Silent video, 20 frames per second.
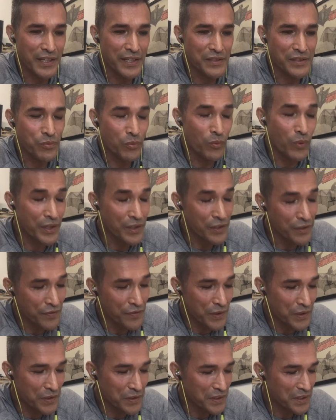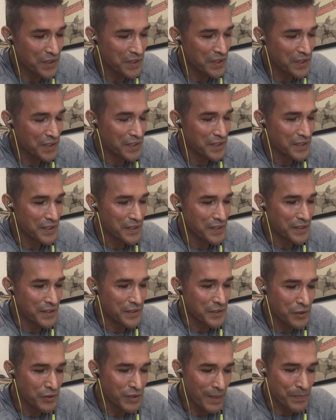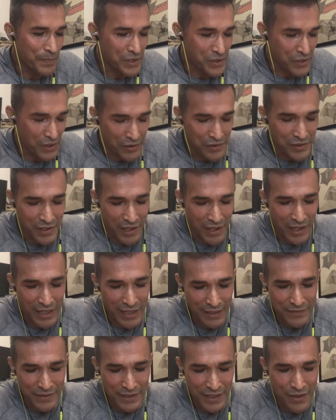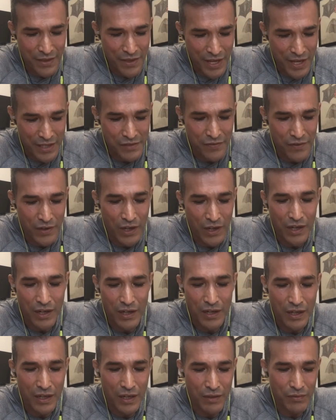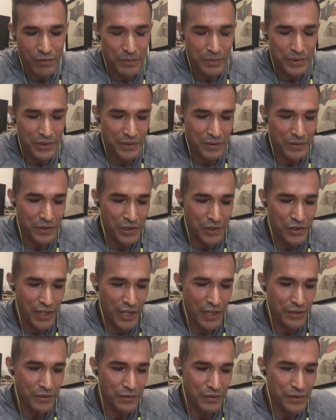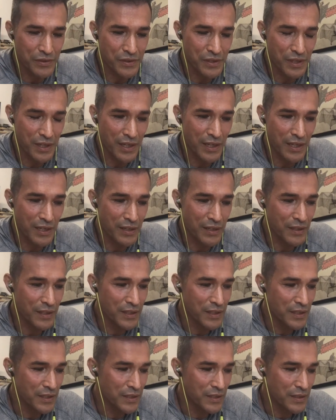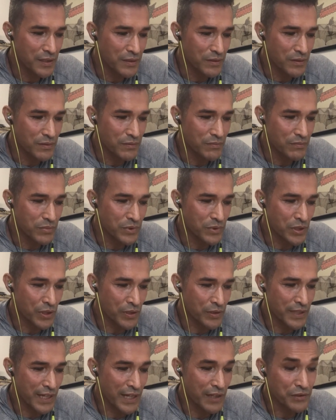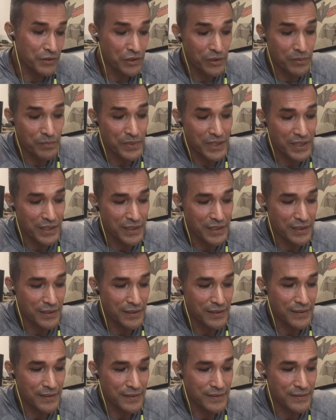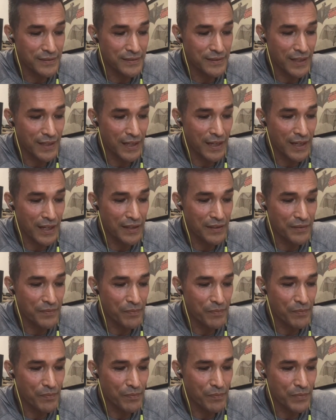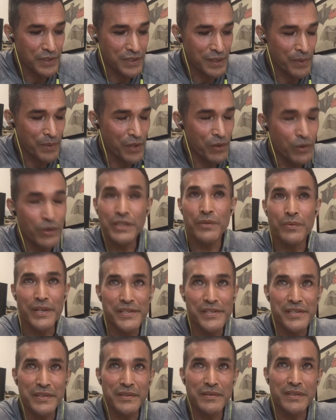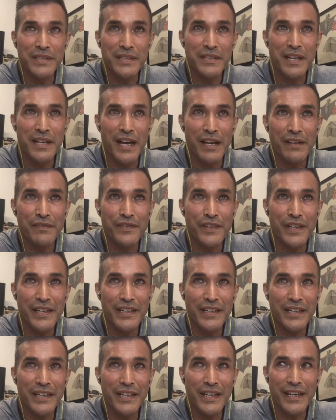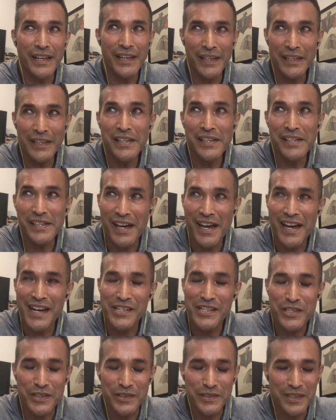It's wonderful. The 2 episodes that I have done thus far on What We Do in the Shadows turned out to be some of the only ones that didn't have any action.